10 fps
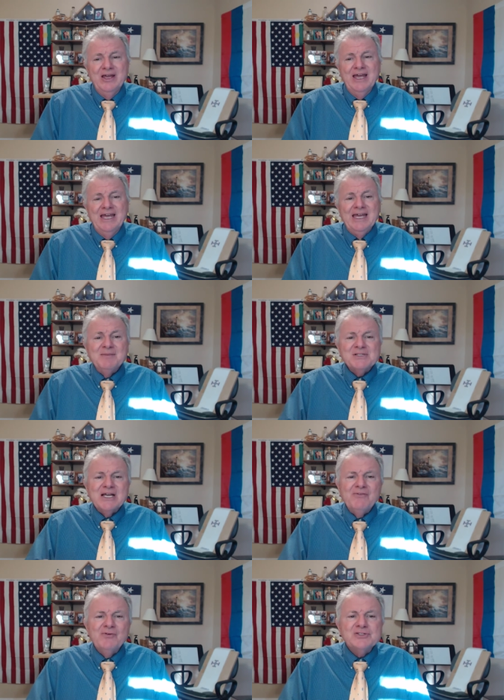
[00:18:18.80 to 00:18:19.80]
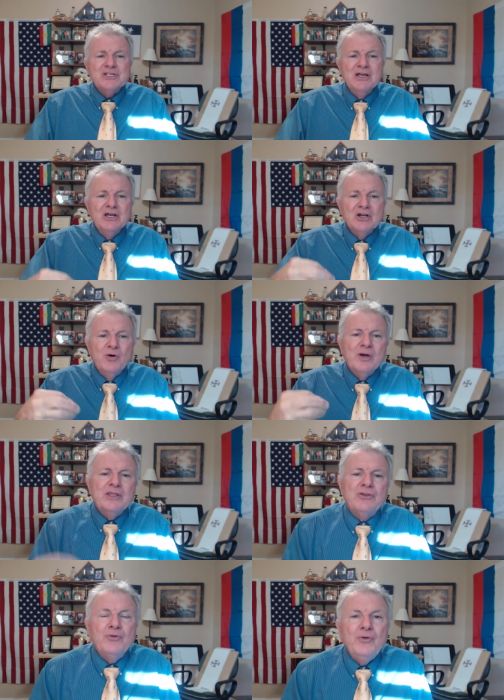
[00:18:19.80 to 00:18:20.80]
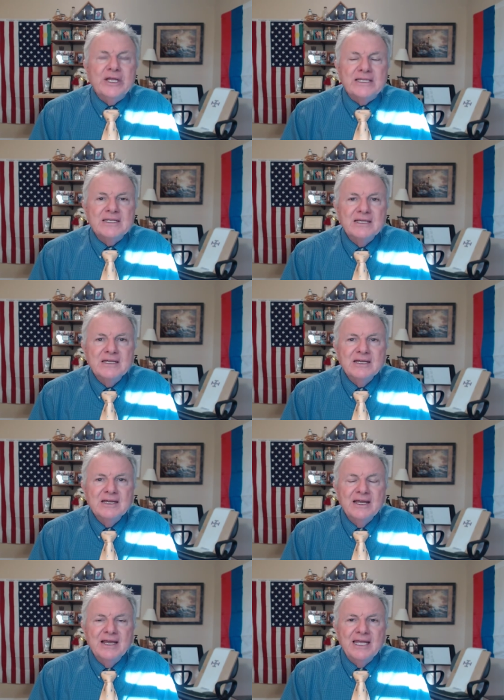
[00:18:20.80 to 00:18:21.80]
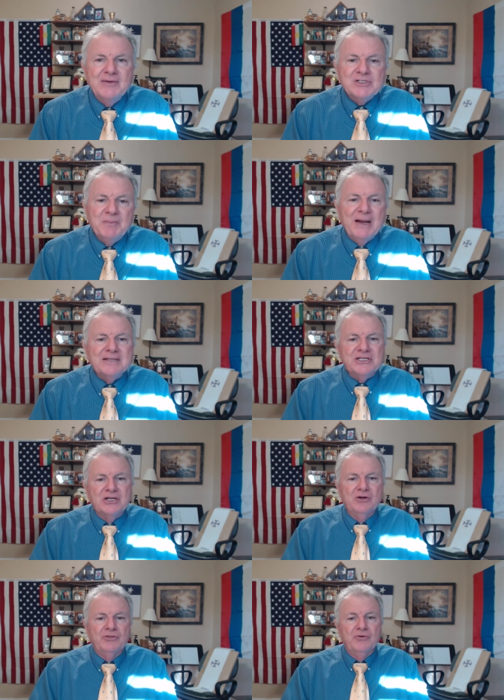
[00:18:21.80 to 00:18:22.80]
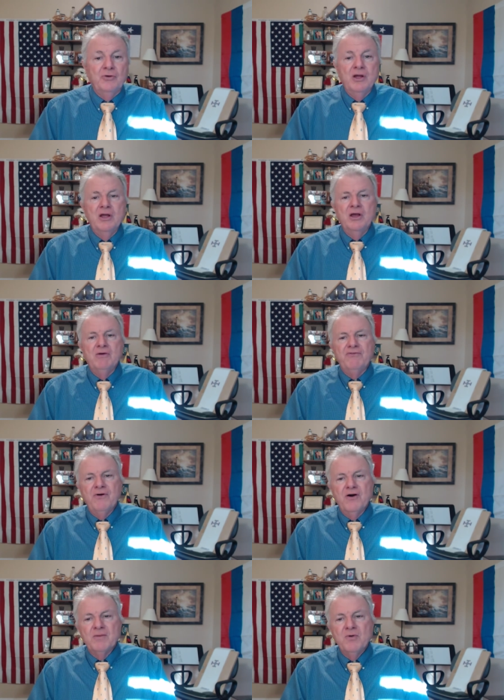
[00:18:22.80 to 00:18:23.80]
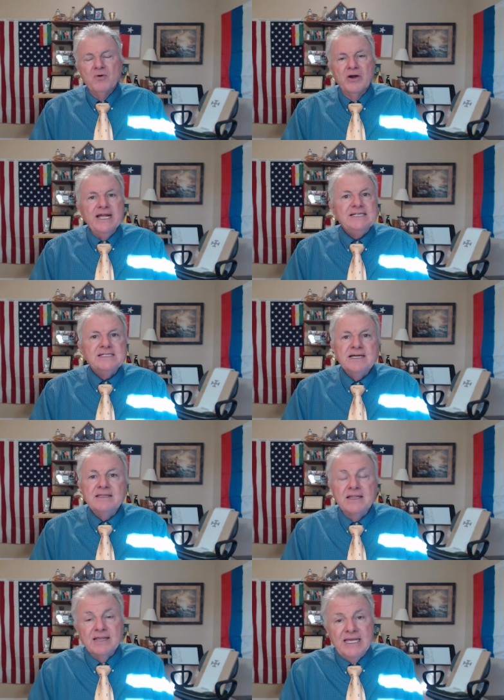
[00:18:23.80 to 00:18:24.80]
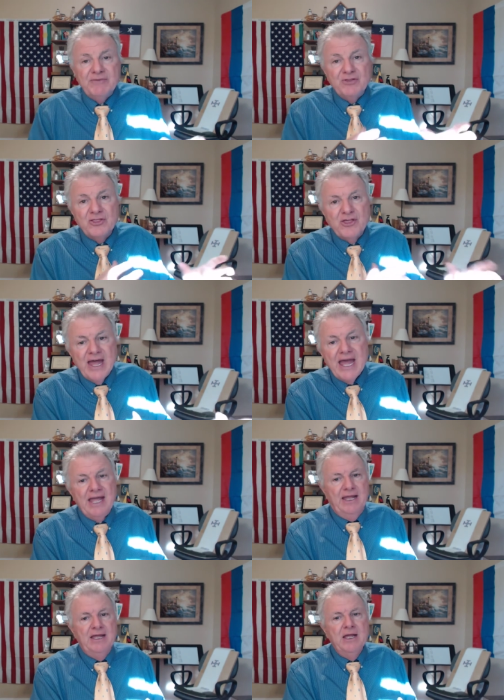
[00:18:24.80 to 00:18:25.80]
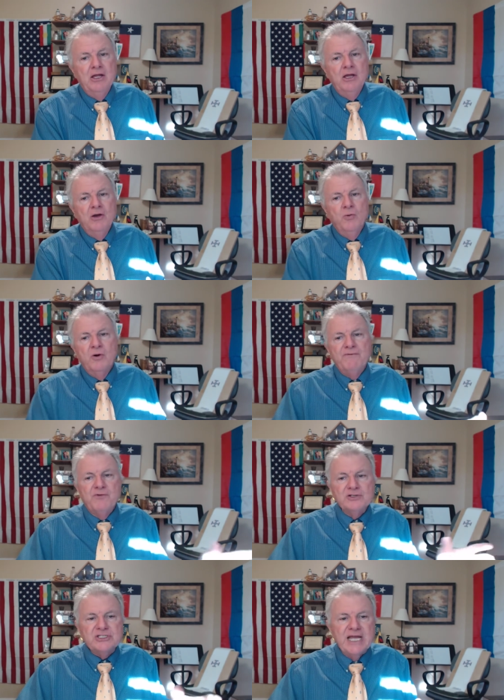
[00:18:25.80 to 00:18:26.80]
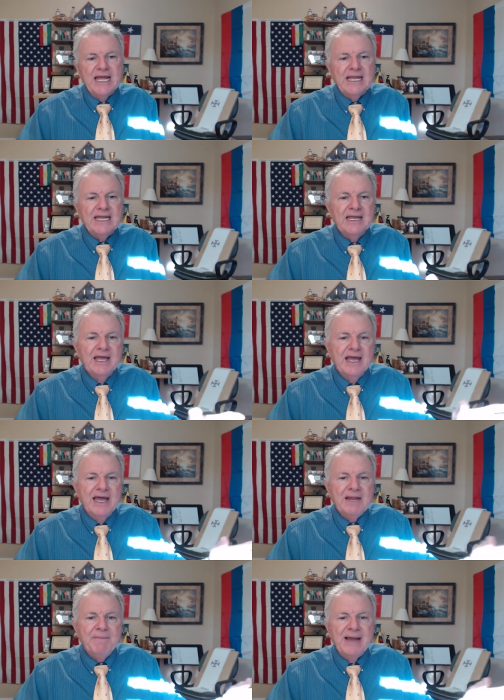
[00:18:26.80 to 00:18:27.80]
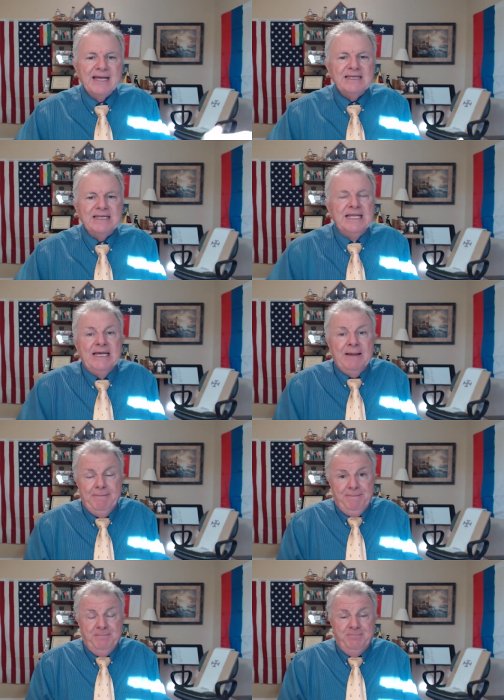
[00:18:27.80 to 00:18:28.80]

He himself was going through it, and he was about to go through far more. He said that even they would forsake and abandon him.